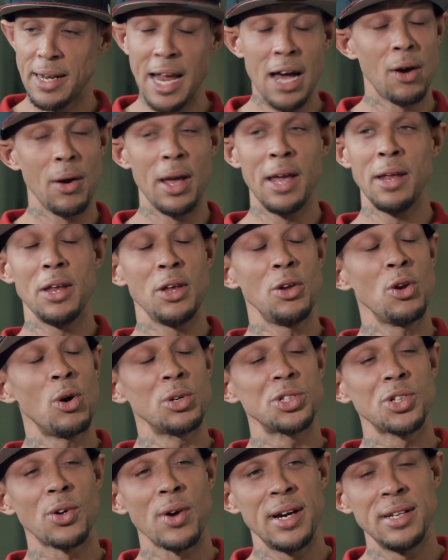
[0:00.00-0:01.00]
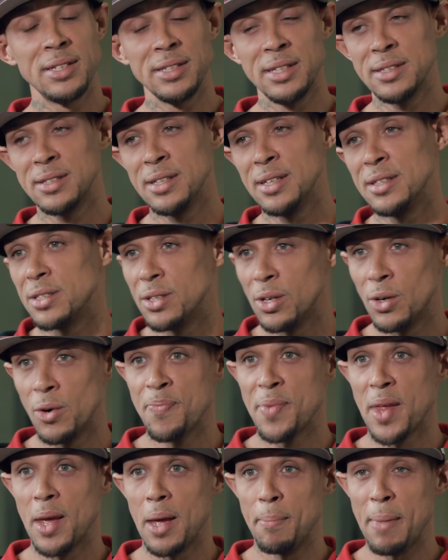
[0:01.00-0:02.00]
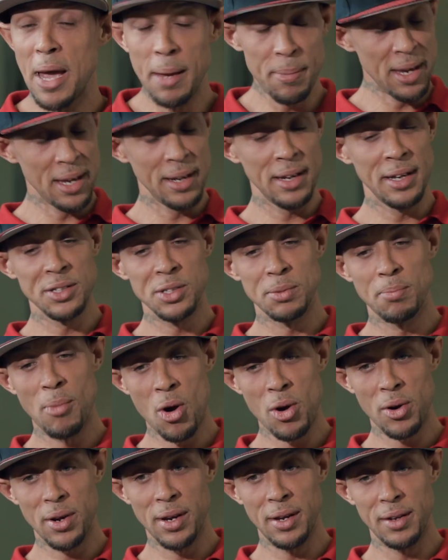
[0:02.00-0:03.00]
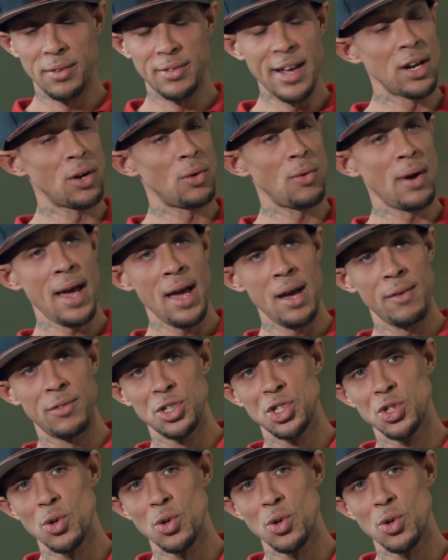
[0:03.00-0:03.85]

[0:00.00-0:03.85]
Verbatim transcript: now and you know what's crazy is this though. Maybe in his market they don't have a